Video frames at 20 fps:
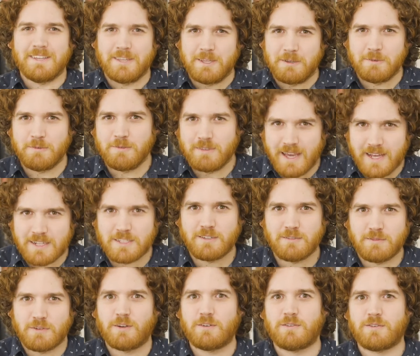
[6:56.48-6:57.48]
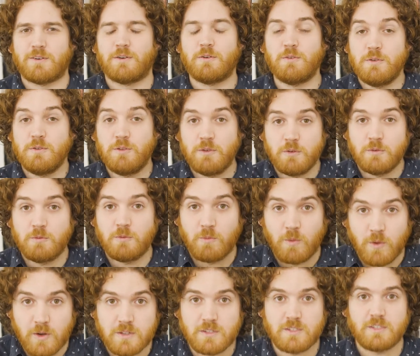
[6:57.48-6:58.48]
You get to vote for who you
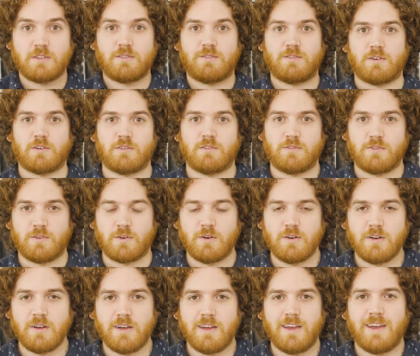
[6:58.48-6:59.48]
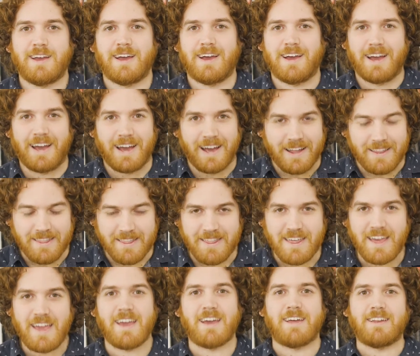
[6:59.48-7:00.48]
want to vote for, and
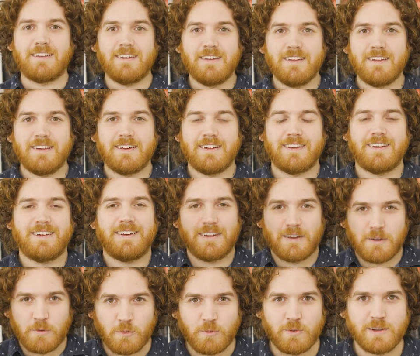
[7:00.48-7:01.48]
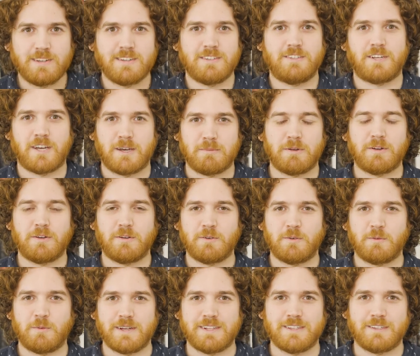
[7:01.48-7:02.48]
then we determine who
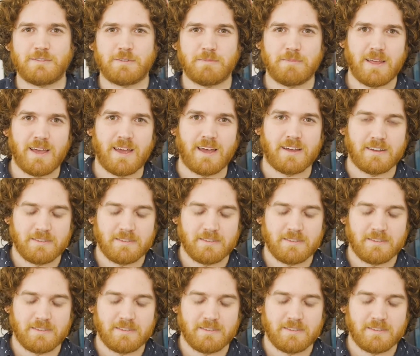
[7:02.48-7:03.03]
wins from there.